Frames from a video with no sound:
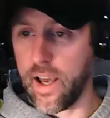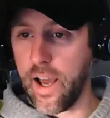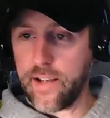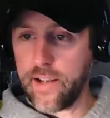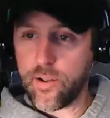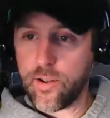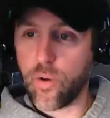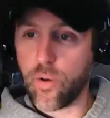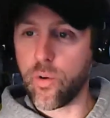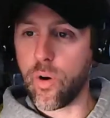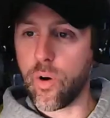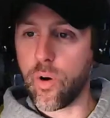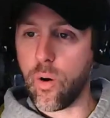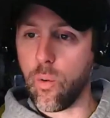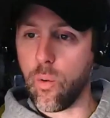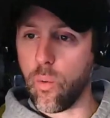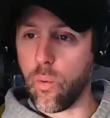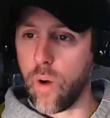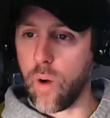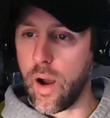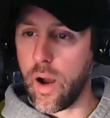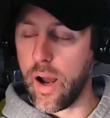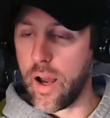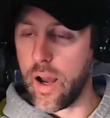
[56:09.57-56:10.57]
don't know
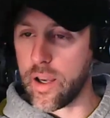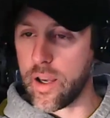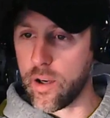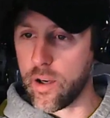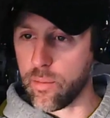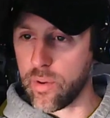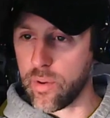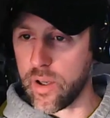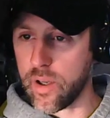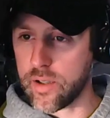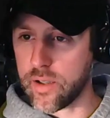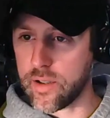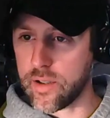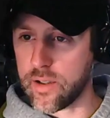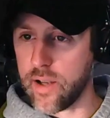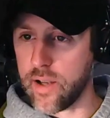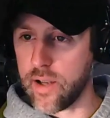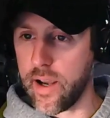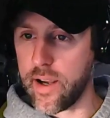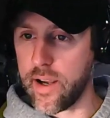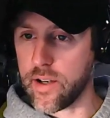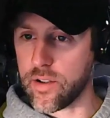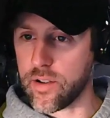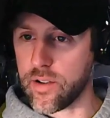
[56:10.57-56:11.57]
why your plants are
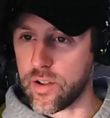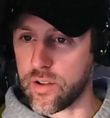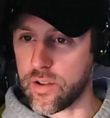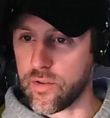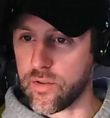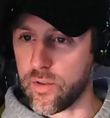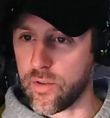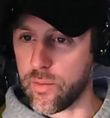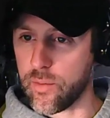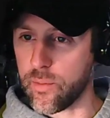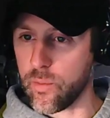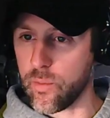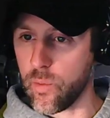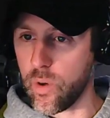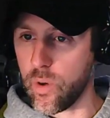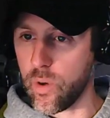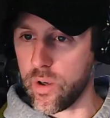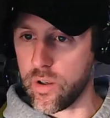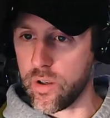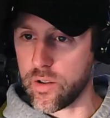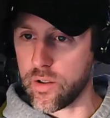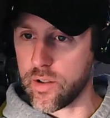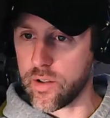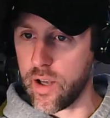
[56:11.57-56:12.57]
dying just from what
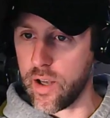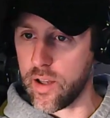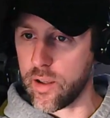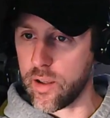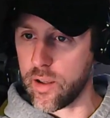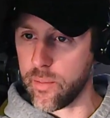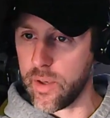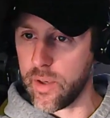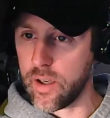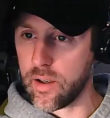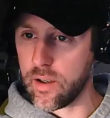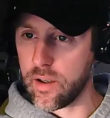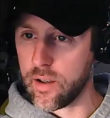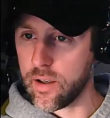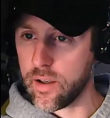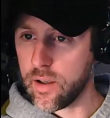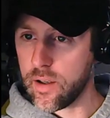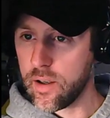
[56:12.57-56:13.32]
you're telling me.